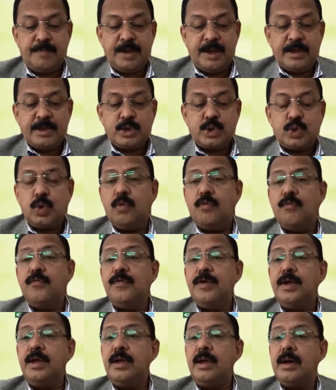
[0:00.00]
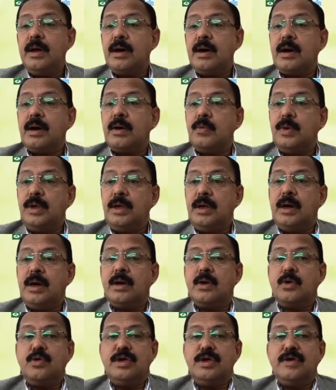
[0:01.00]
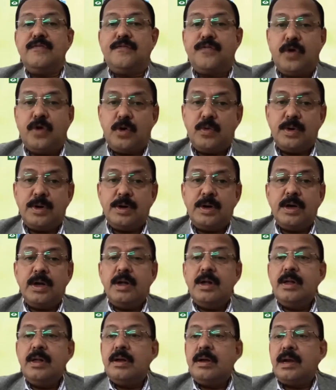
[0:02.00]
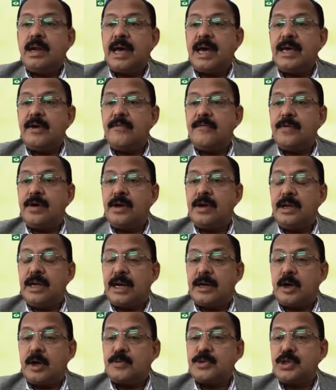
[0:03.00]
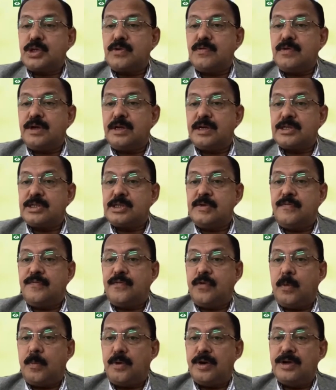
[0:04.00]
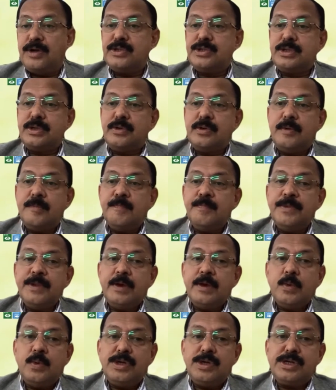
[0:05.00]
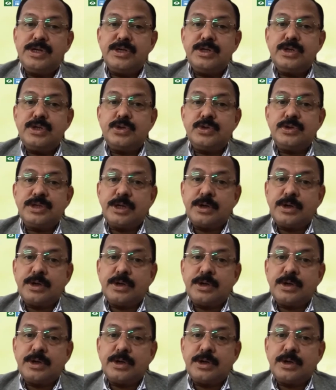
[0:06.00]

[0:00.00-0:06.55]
So we are going forward like adoption of Industry 4.0, which ensures that